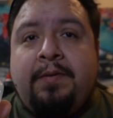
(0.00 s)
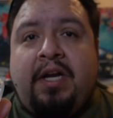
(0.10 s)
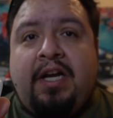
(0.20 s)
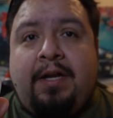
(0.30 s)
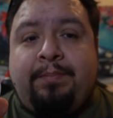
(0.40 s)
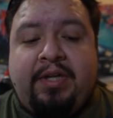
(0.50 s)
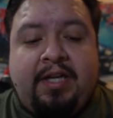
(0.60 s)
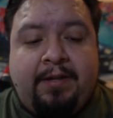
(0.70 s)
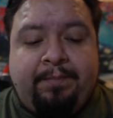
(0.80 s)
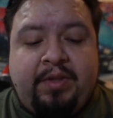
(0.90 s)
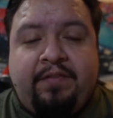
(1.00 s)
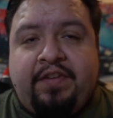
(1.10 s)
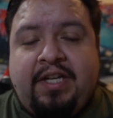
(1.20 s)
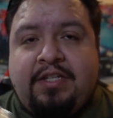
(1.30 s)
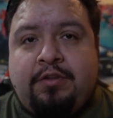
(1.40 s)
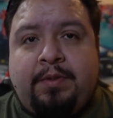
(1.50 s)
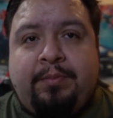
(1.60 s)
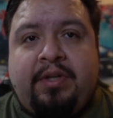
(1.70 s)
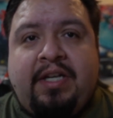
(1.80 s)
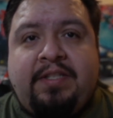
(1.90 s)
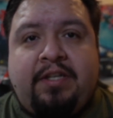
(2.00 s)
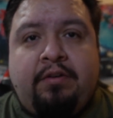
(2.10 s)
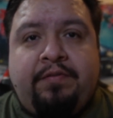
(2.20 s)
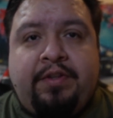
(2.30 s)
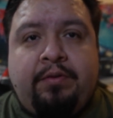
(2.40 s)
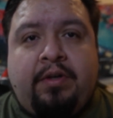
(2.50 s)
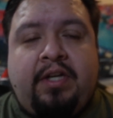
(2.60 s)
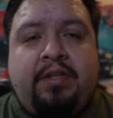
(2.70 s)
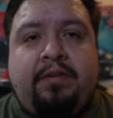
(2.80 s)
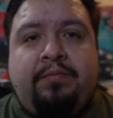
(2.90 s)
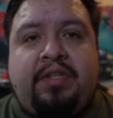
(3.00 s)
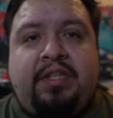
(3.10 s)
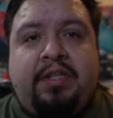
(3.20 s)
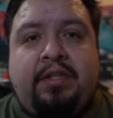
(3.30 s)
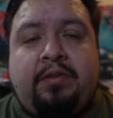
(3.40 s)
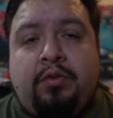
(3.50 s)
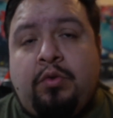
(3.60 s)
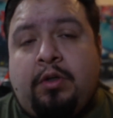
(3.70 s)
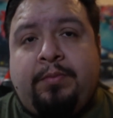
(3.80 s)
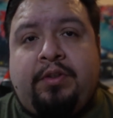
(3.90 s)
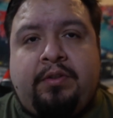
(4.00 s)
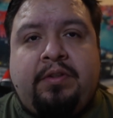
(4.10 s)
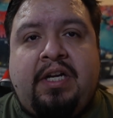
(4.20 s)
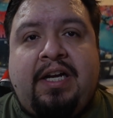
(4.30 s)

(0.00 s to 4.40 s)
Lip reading: but if you guys remember, I did a review on the normal